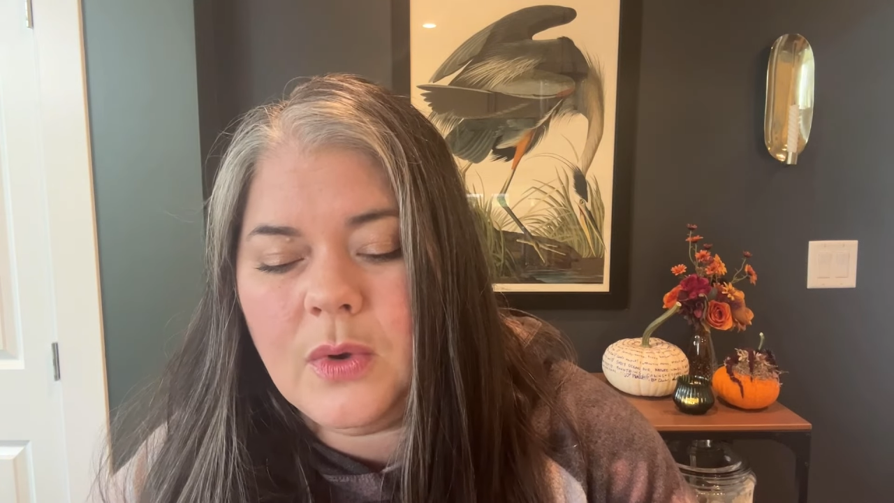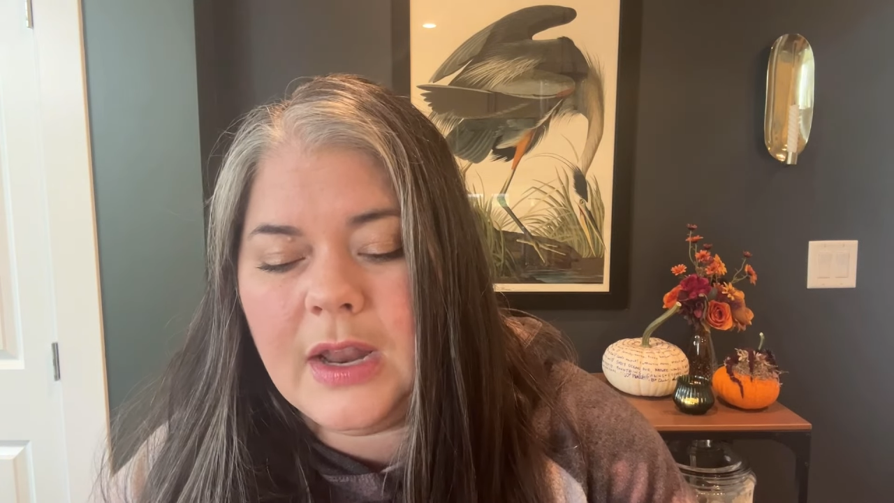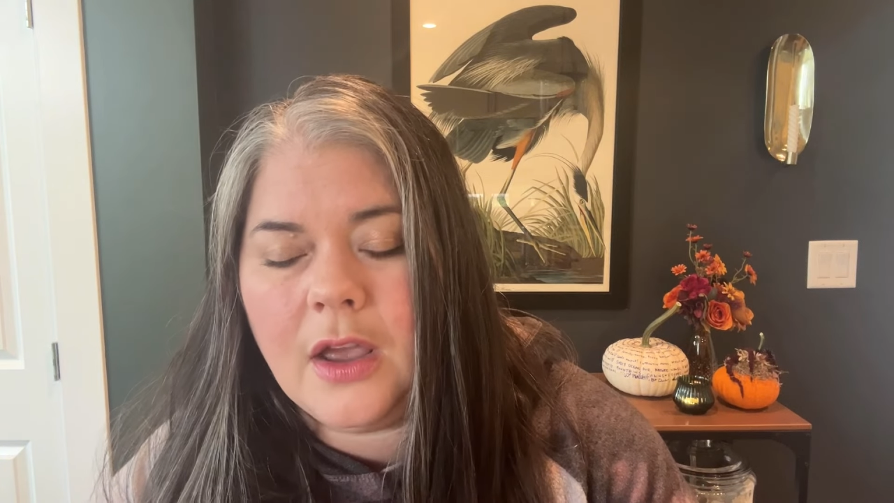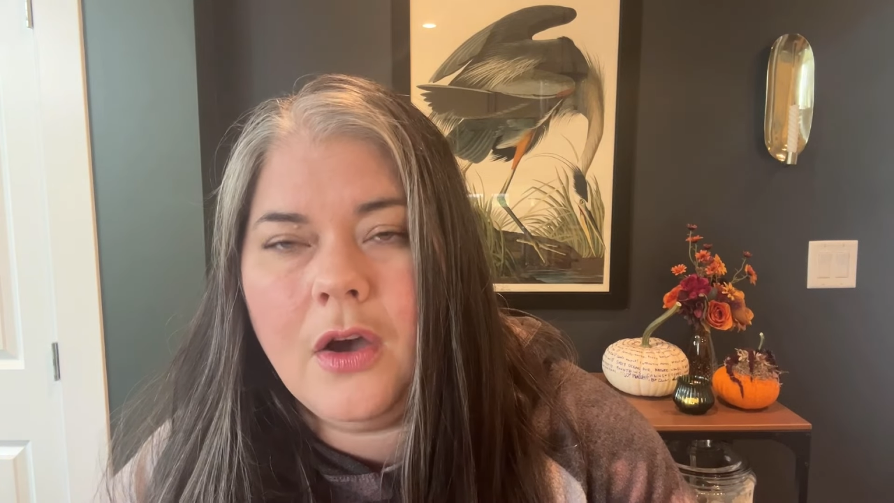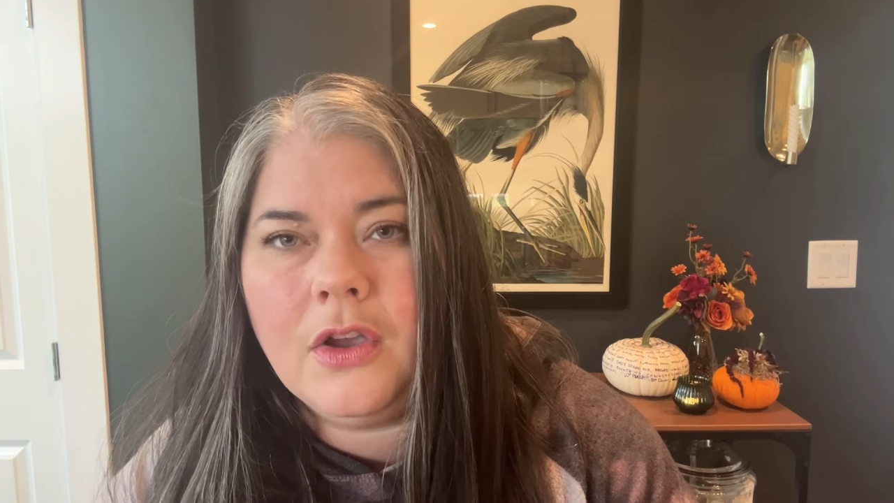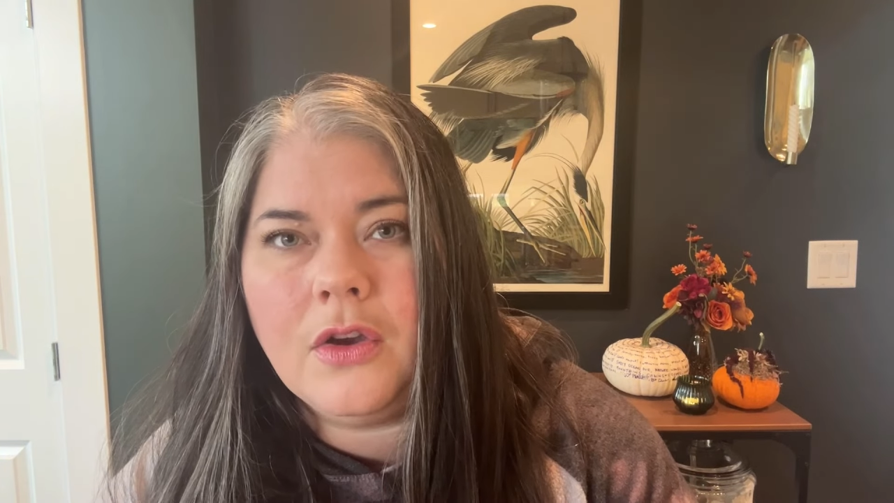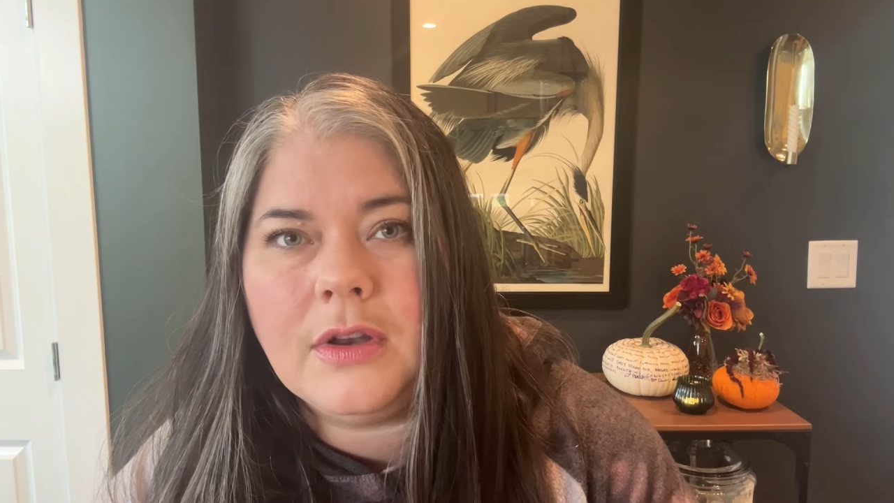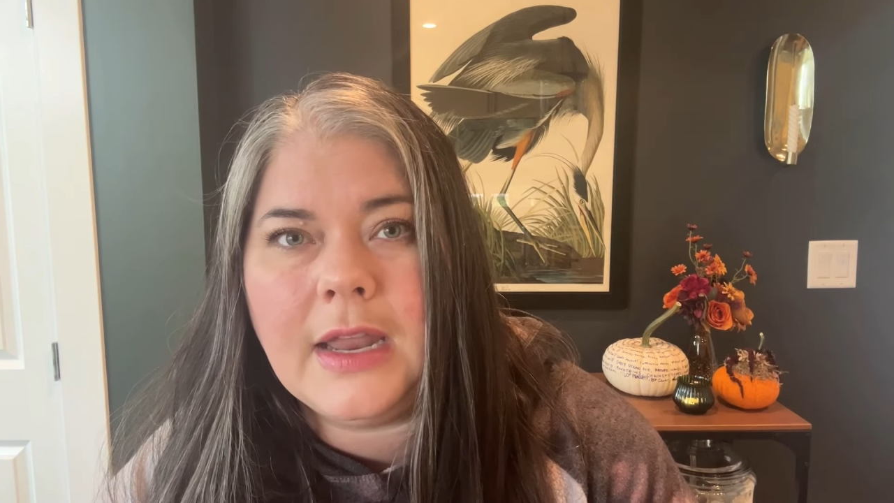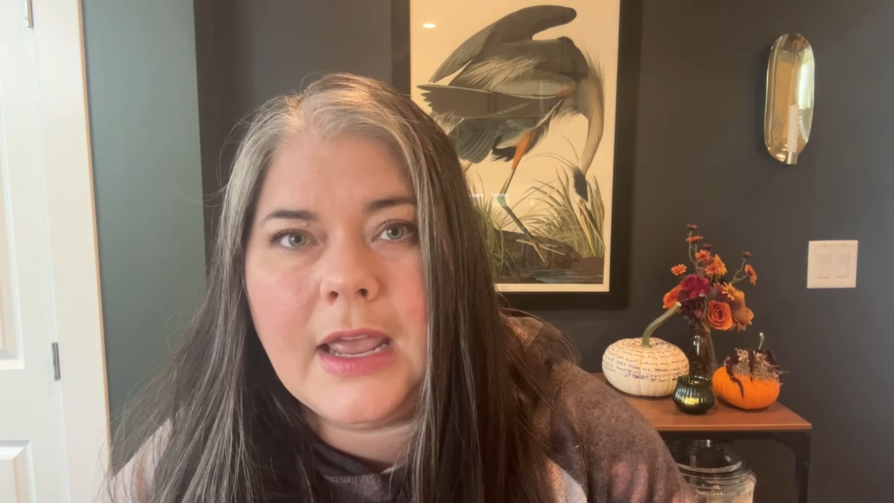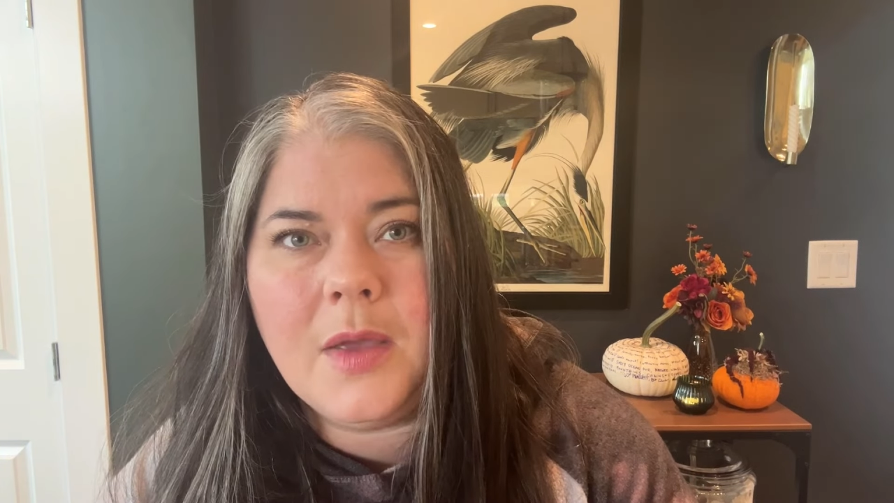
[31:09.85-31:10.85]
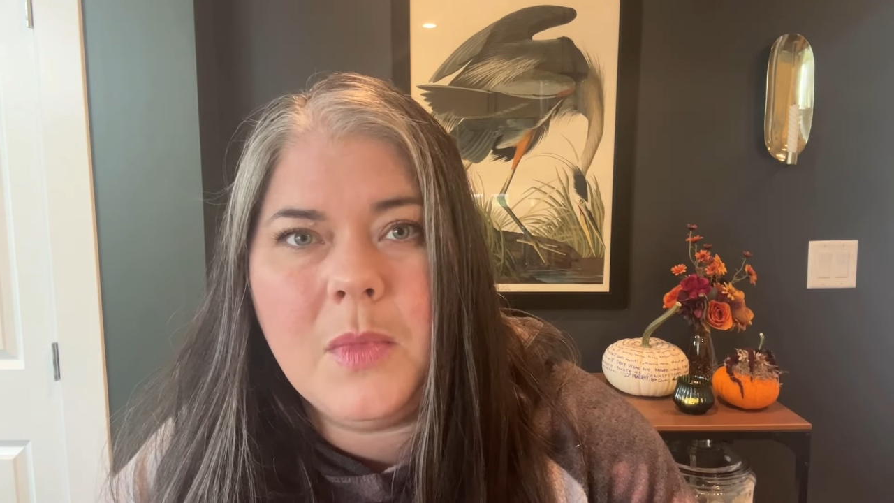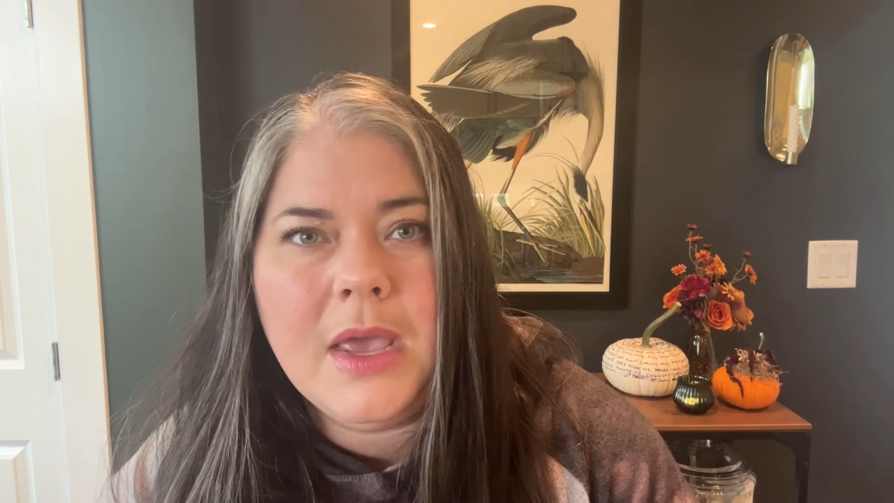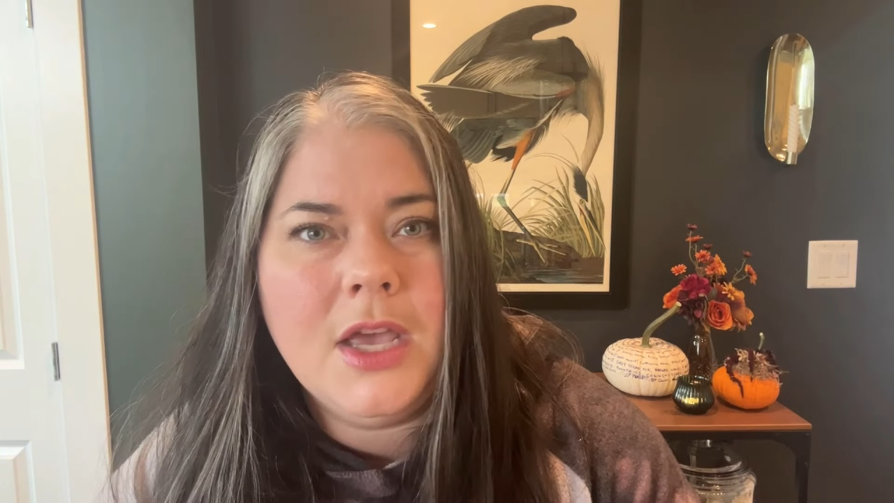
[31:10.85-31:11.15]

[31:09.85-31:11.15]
and I call your name,